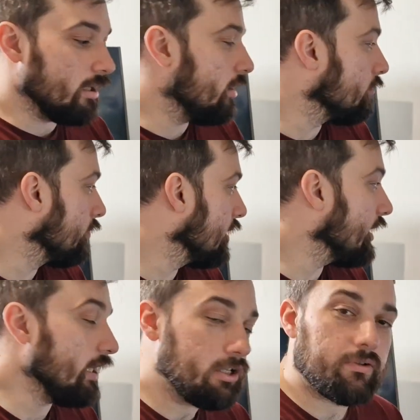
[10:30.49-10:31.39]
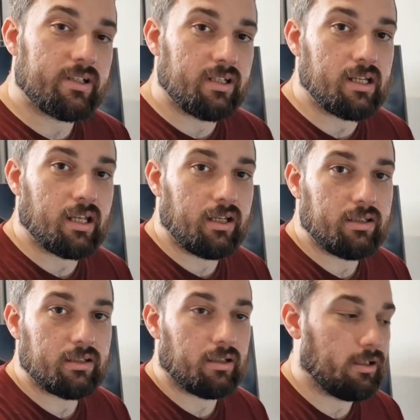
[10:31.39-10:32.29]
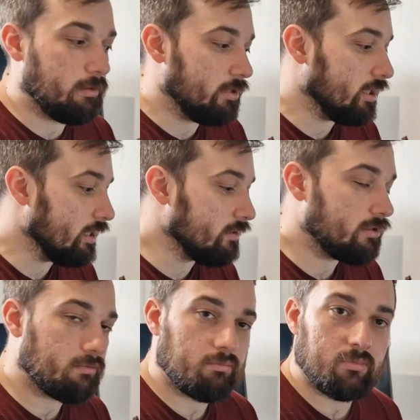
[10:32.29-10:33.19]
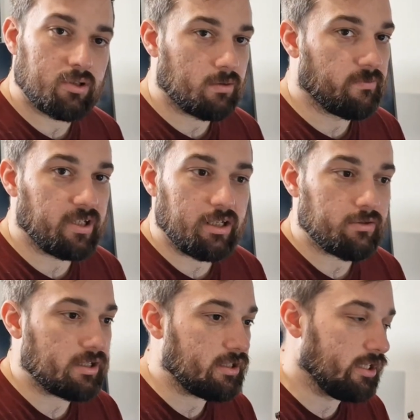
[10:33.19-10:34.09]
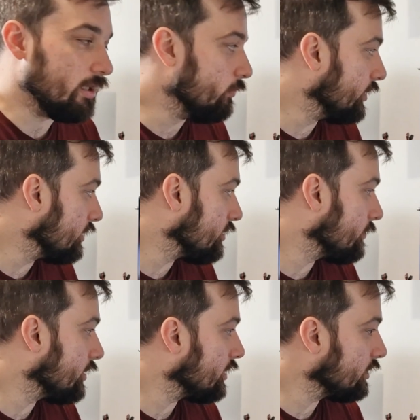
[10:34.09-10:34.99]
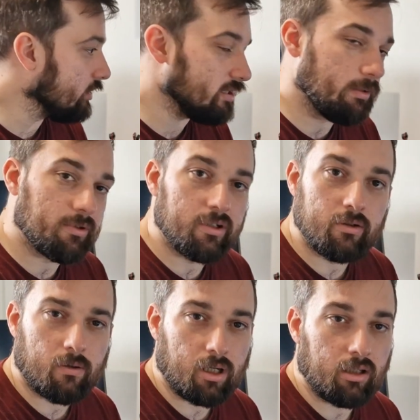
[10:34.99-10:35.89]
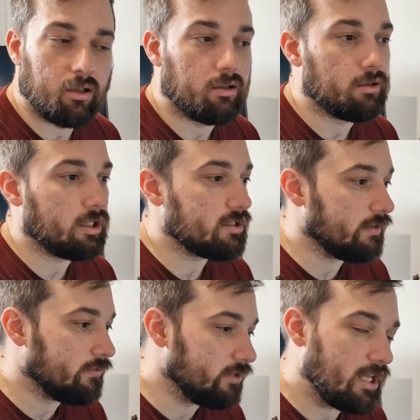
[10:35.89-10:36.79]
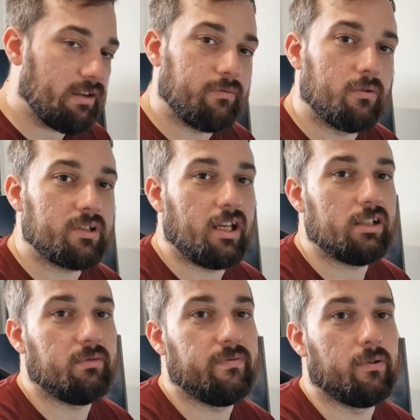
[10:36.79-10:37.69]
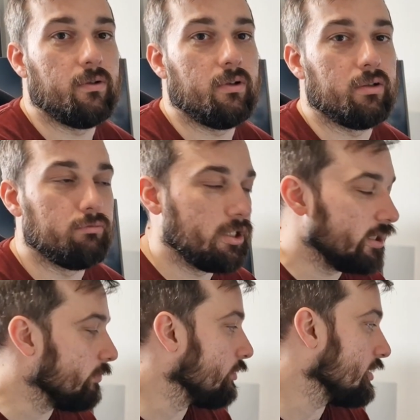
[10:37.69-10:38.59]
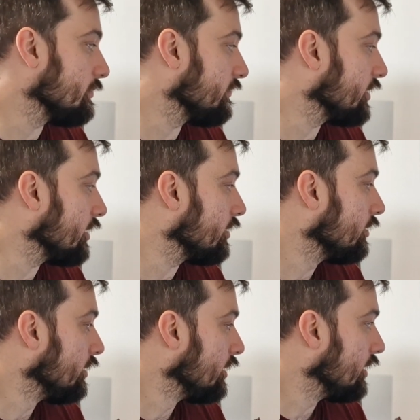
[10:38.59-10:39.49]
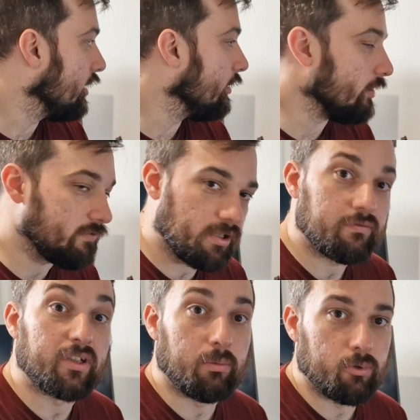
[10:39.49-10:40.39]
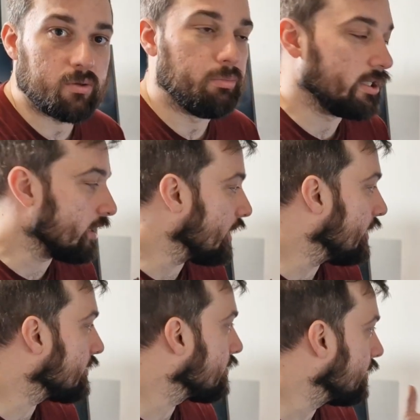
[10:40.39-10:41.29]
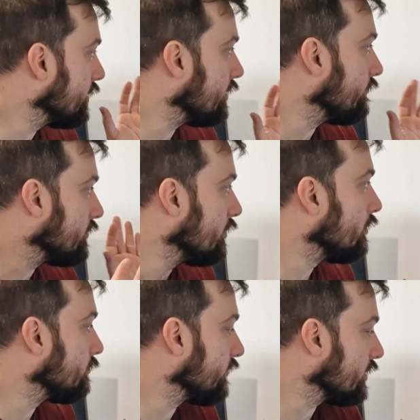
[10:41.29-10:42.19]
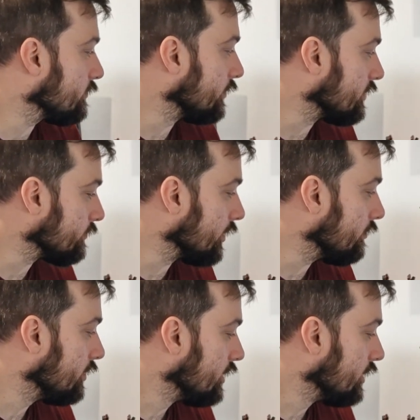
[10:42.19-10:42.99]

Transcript: A really interesting case. Again, something interesting that InWin are doing, and they seem to do quite a lot. Like I said, I've done the Air Force case before, and really impressed with that. And that was obviously a much bigger case, and then they've gone with this one as well.